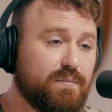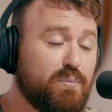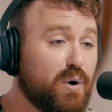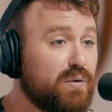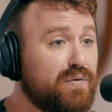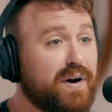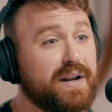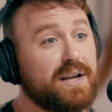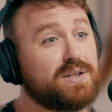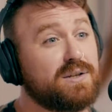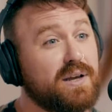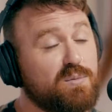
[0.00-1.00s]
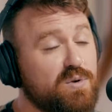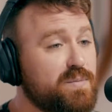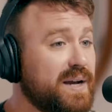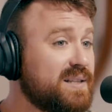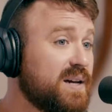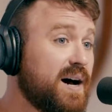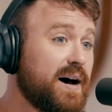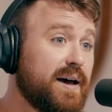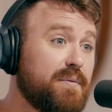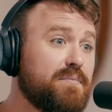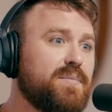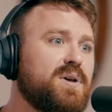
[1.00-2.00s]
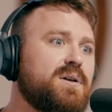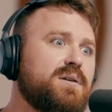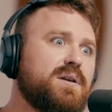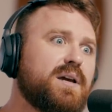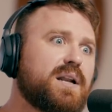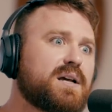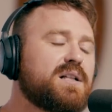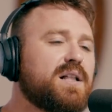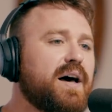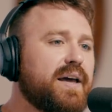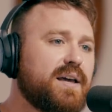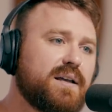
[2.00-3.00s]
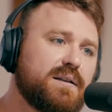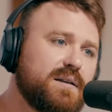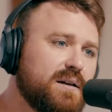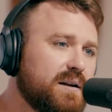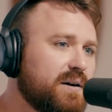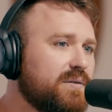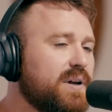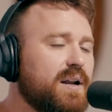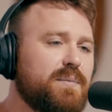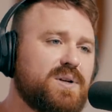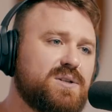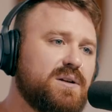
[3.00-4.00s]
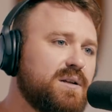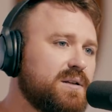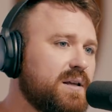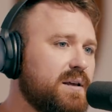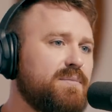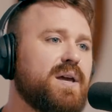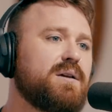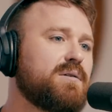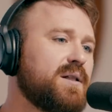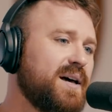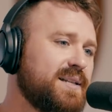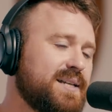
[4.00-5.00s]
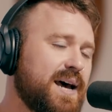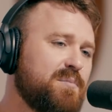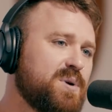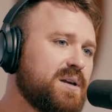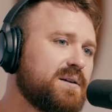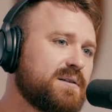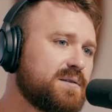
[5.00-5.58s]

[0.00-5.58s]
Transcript: both financially and with my time you get a client, you know, you got to make sure you make your clients happy.